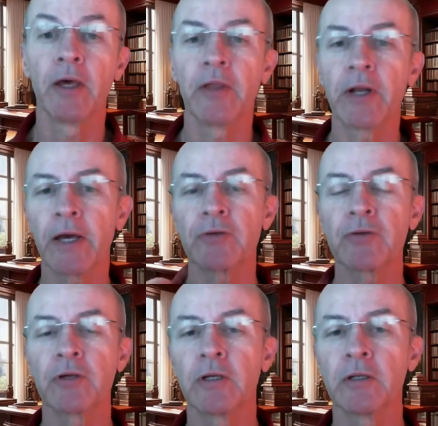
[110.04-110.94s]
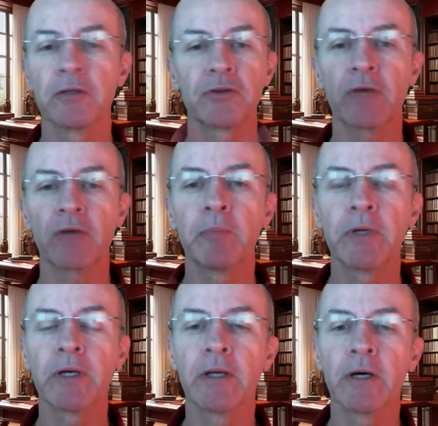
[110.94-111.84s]
Then I asked it, has there ever
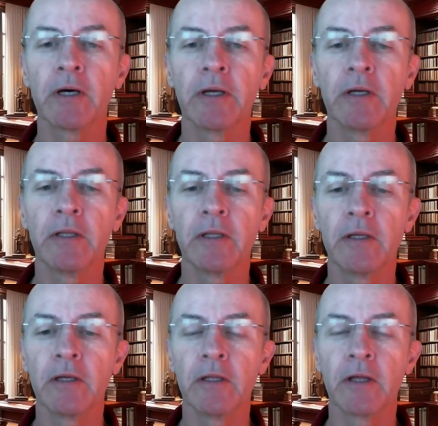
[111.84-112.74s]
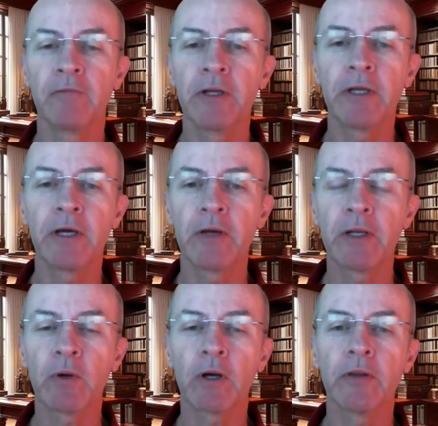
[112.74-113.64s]
been a video
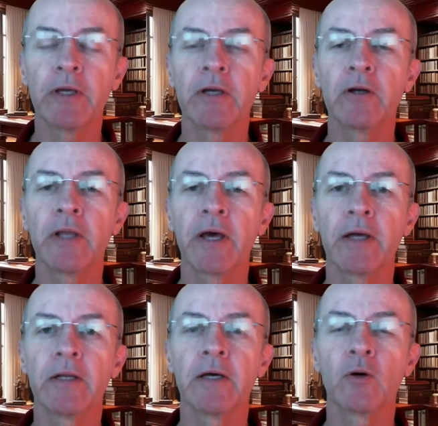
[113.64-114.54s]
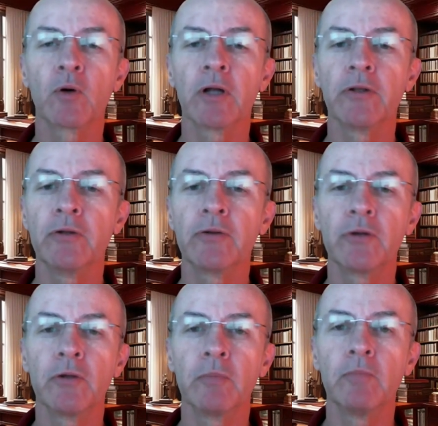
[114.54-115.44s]
anywhere on the internet or on
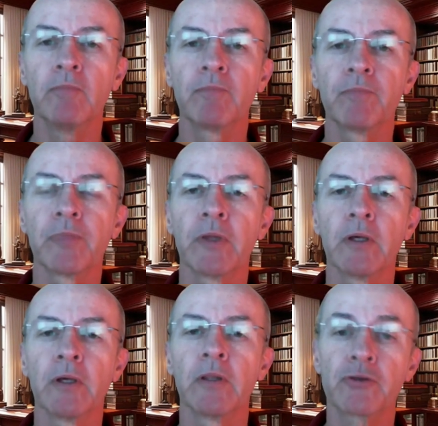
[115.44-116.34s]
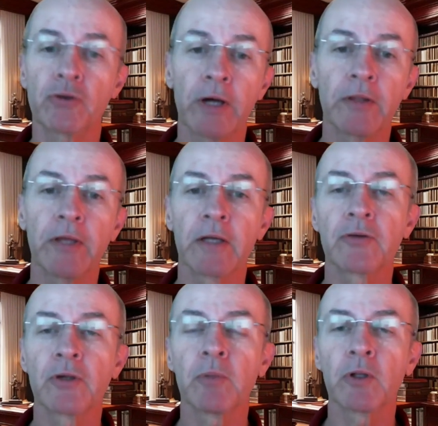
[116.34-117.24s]
YouTube that's tried that
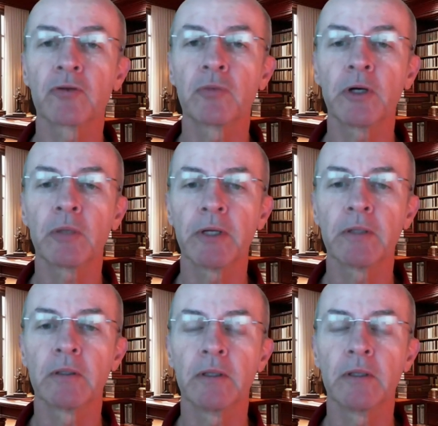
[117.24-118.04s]
simple experiment?